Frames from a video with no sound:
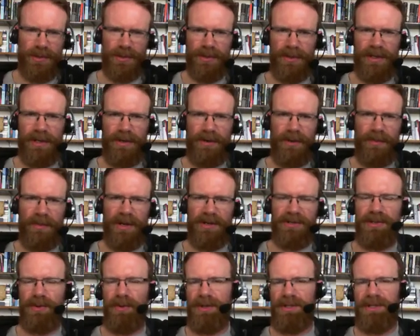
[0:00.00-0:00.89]
a historical
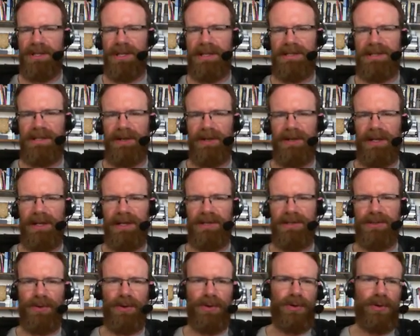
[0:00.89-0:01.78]
Humbaba or
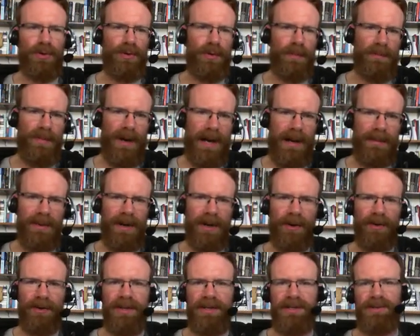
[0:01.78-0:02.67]
historical bull of
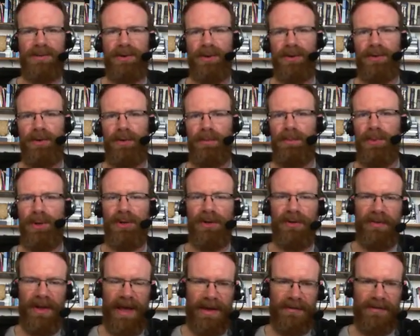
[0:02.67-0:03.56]
heaven that uh,
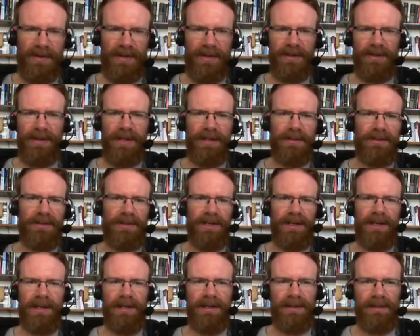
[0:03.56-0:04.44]
Gilgamesh and Enkidu
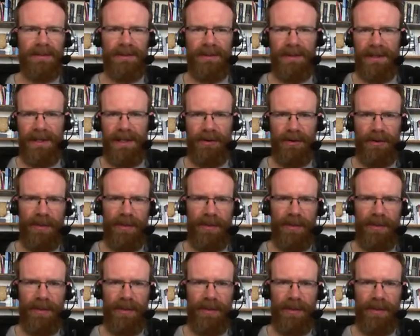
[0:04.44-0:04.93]
had to fight.